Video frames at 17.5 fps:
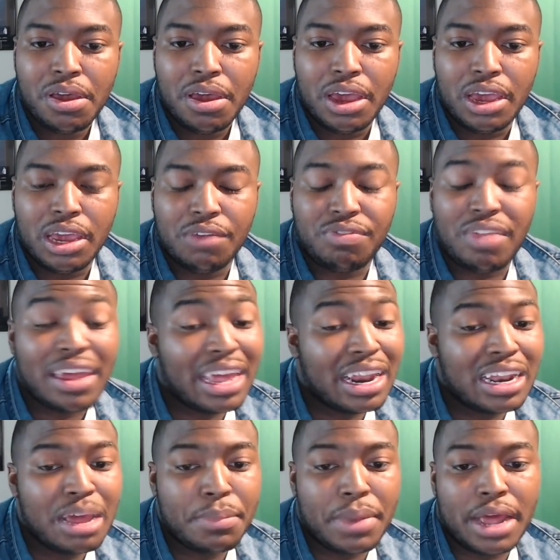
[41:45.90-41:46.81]
If they get
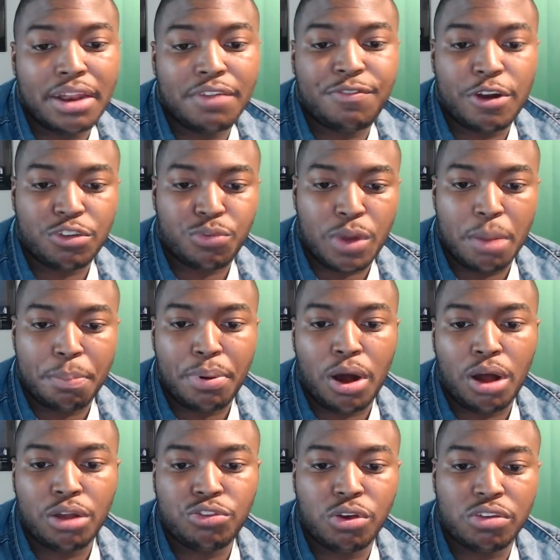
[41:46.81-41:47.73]
eliminated in the first round,
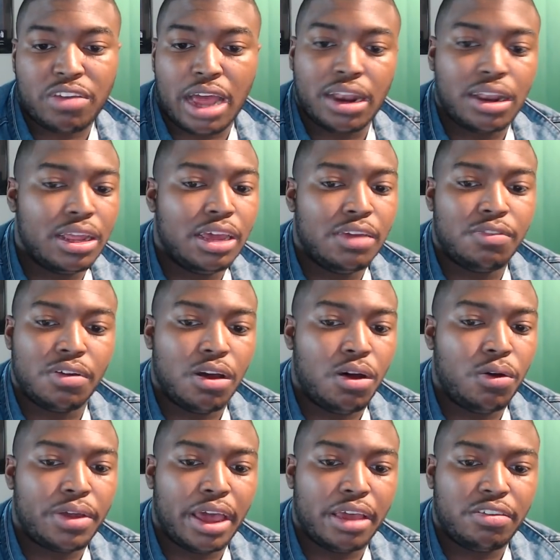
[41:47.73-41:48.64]
Paul George got to leave
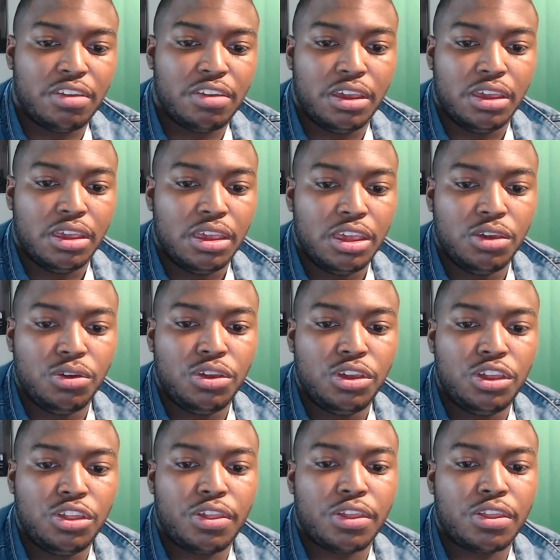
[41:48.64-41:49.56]
OKC.
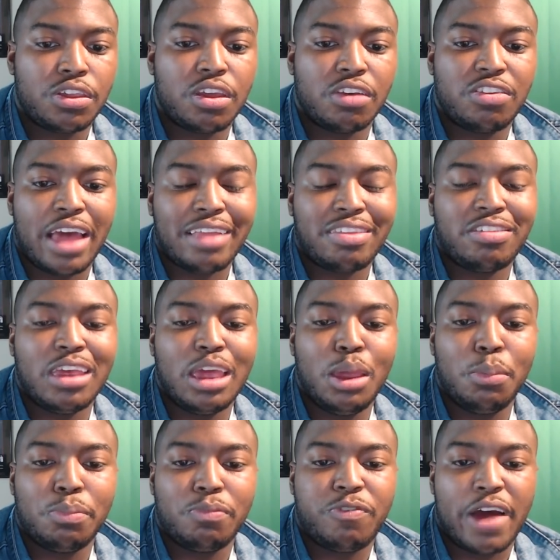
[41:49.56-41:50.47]
Because that
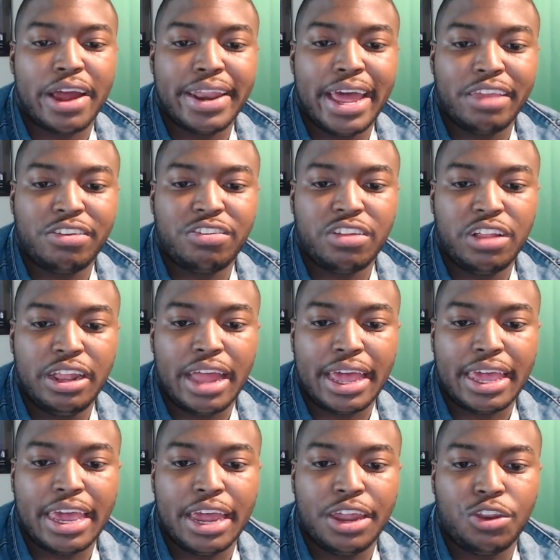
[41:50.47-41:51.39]
team, financially, they
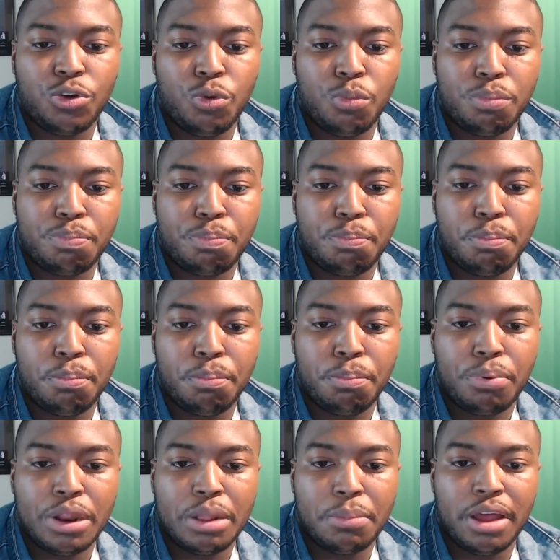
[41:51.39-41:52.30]
can't do
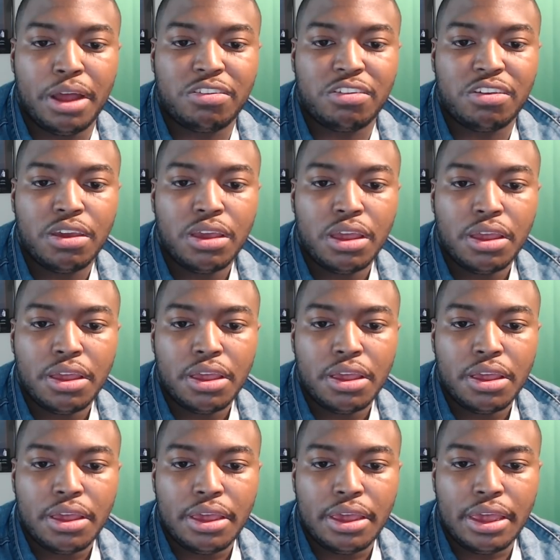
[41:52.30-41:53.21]
pretty much
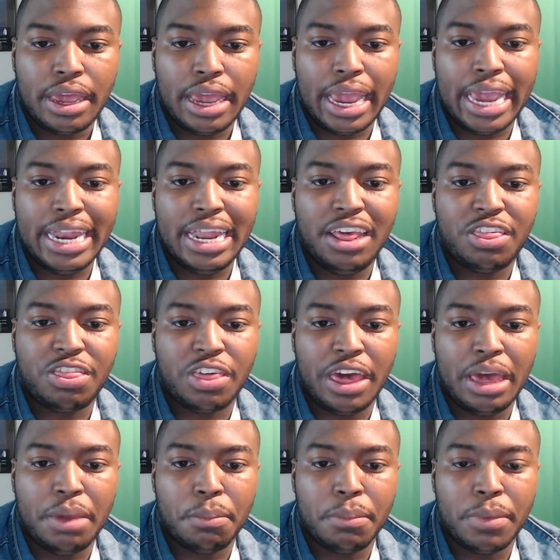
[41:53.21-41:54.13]

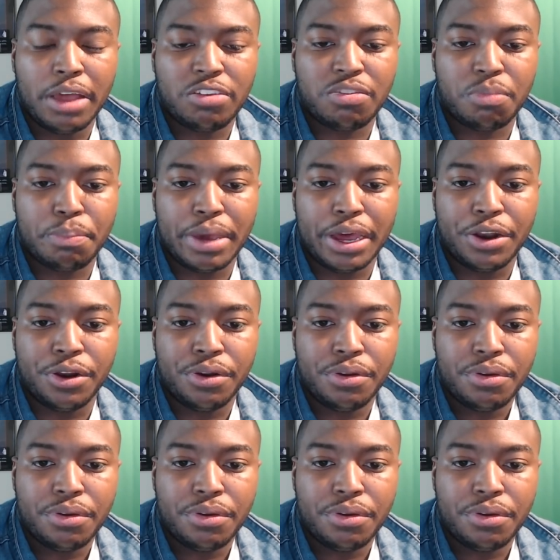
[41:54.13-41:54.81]
anything much better.